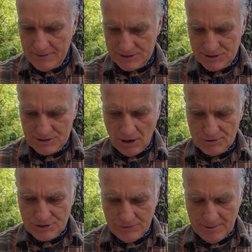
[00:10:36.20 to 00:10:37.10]
This is
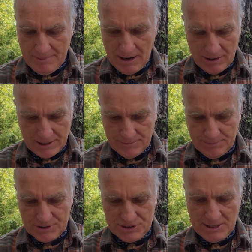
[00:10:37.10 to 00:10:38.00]
also an American
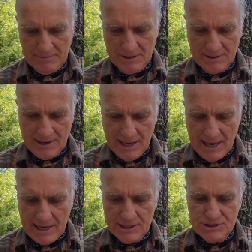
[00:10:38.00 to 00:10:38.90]
persimmon,
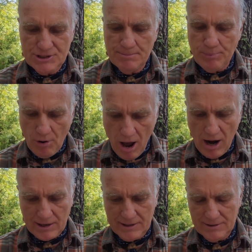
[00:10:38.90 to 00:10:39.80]
and it's the
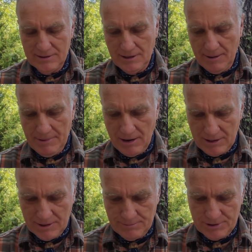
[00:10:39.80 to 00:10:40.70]
Prok.
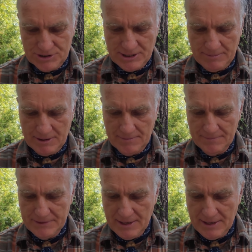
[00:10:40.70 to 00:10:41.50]
American persimmon.